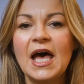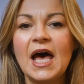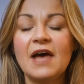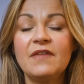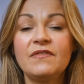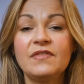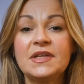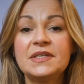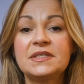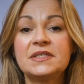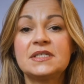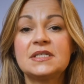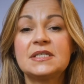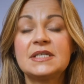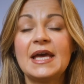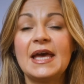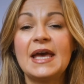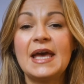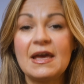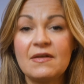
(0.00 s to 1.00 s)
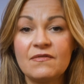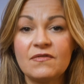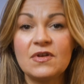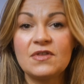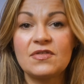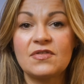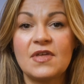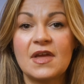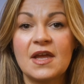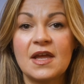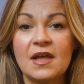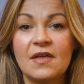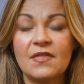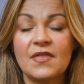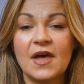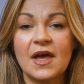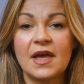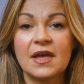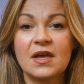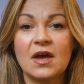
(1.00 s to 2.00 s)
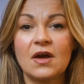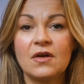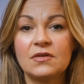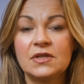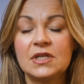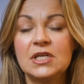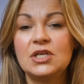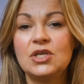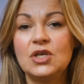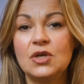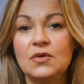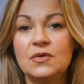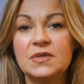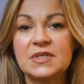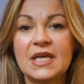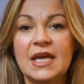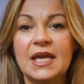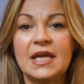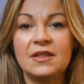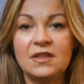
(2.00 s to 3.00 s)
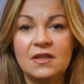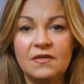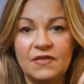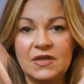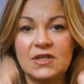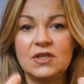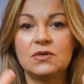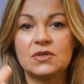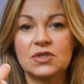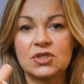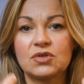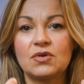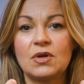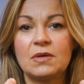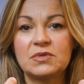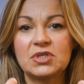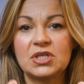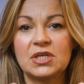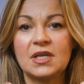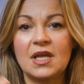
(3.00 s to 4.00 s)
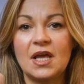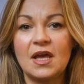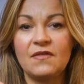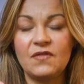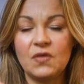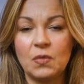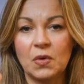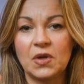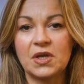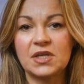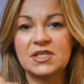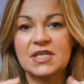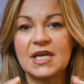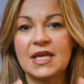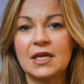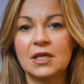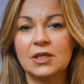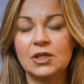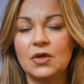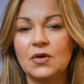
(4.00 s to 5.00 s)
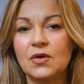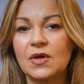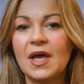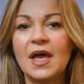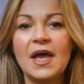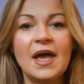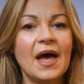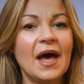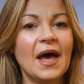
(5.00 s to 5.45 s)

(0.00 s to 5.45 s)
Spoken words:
I've listed everything that I currently use in the video description if you want to take a look.